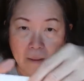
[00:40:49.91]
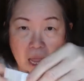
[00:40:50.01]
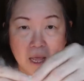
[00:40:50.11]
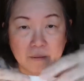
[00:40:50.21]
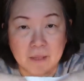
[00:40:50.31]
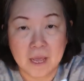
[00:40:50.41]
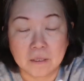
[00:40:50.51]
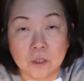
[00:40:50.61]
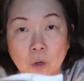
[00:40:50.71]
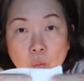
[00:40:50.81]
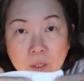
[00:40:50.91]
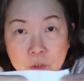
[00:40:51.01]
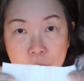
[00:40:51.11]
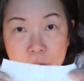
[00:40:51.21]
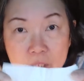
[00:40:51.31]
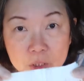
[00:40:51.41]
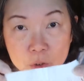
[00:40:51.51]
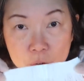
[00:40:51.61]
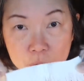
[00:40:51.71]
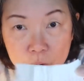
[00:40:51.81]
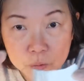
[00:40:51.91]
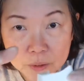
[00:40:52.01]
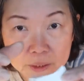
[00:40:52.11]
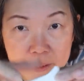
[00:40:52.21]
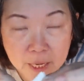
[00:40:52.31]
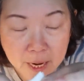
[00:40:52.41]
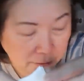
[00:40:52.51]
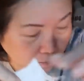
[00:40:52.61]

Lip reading: And then what you need to do is that